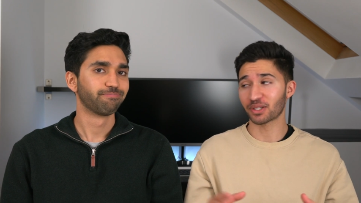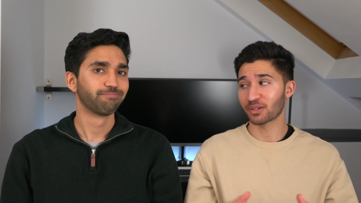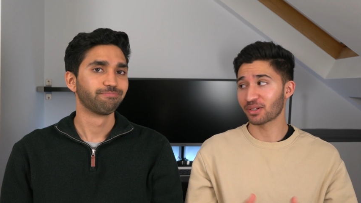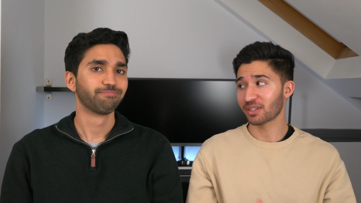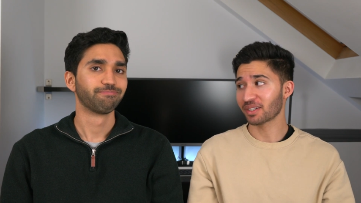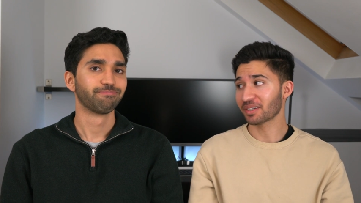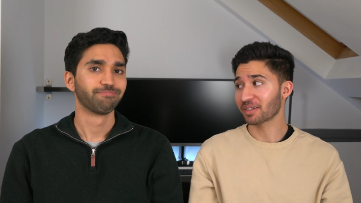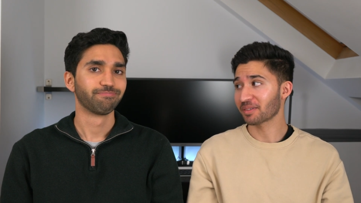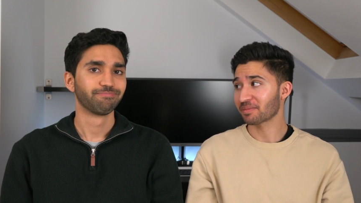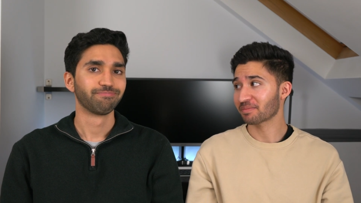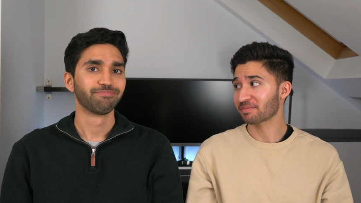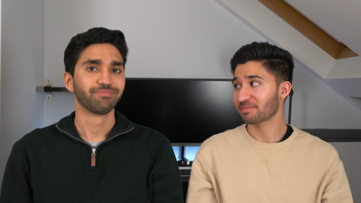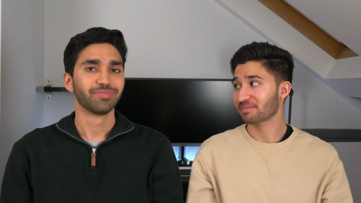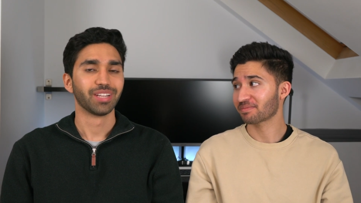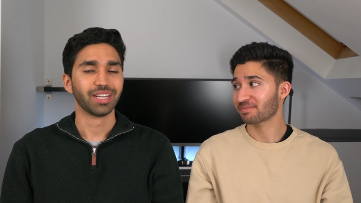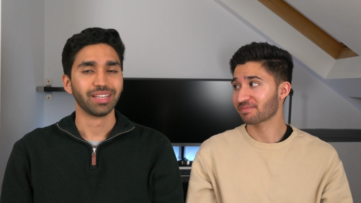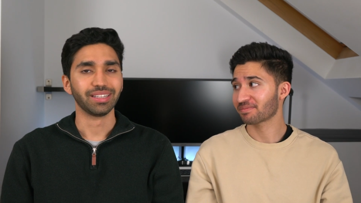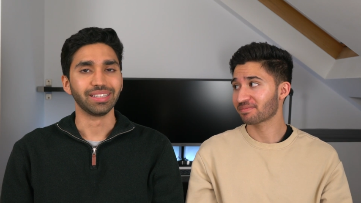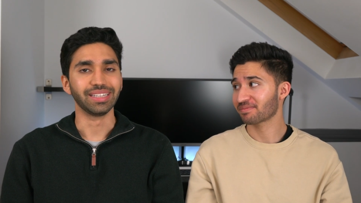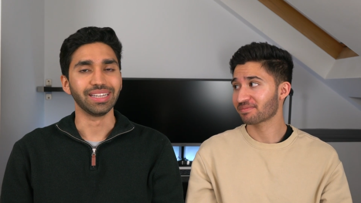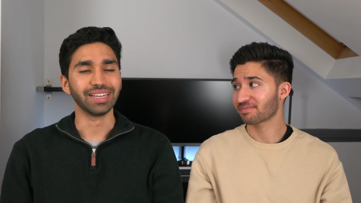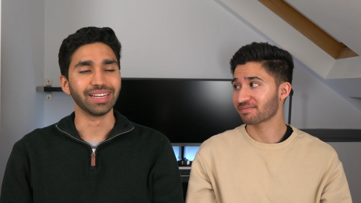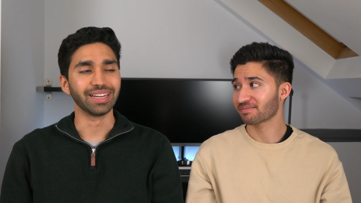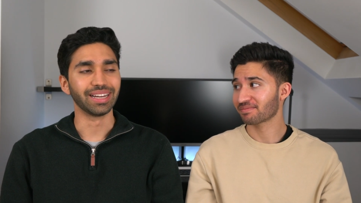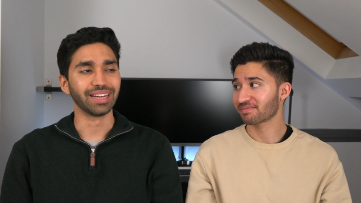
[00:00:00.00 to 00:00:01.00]
Speaker 1: on.
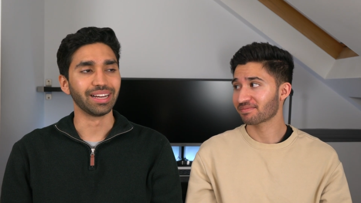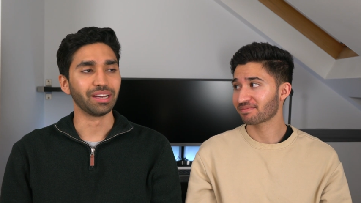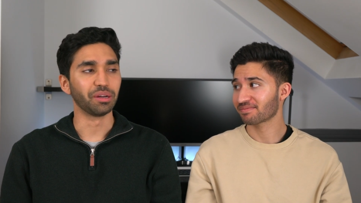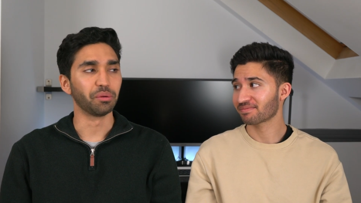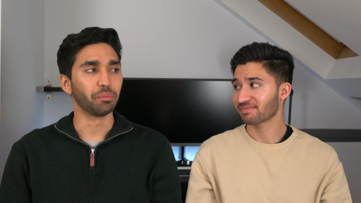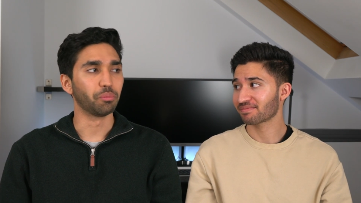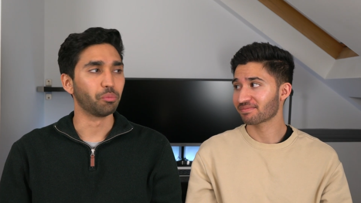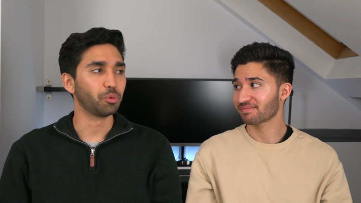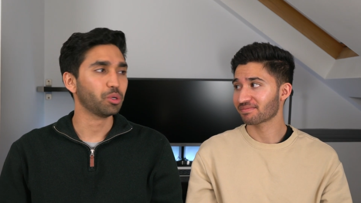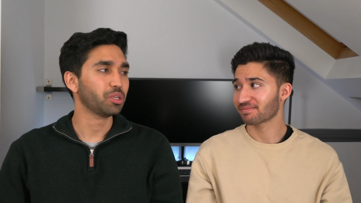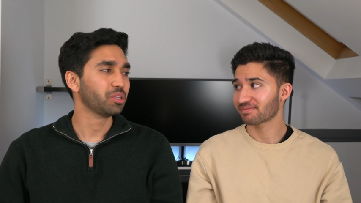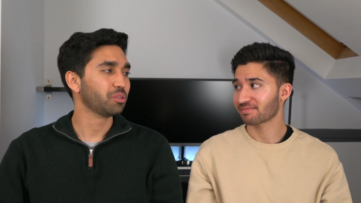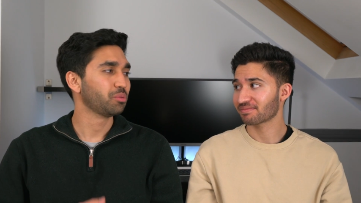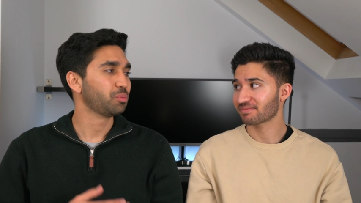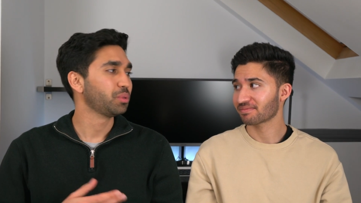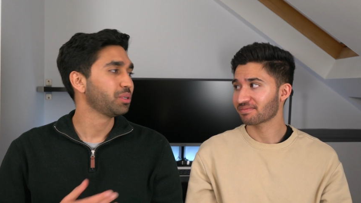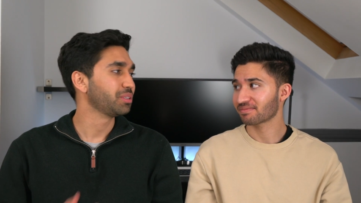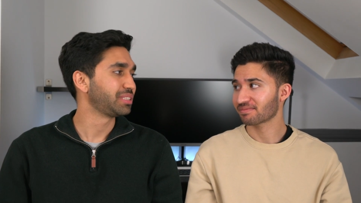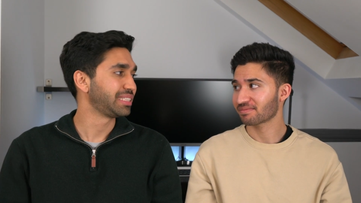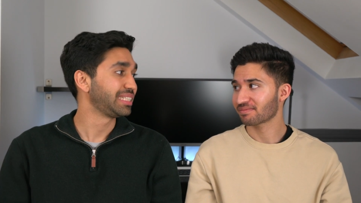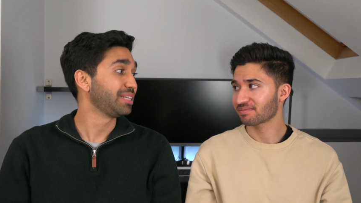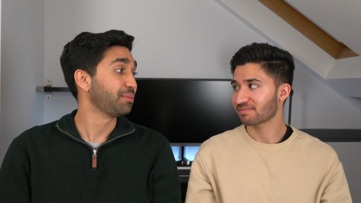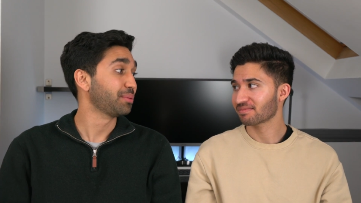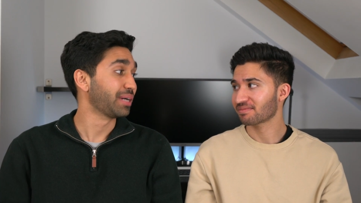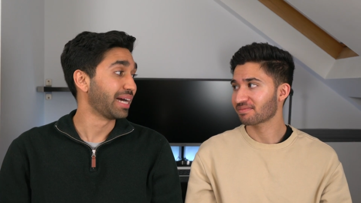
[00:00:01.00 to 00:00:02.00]
Yeah, we'll, we'll
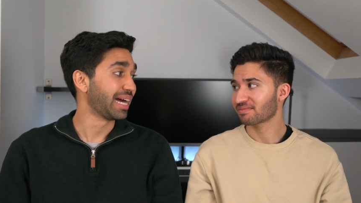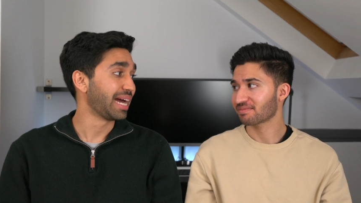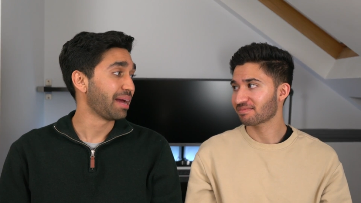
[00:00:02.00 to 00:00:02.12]
see what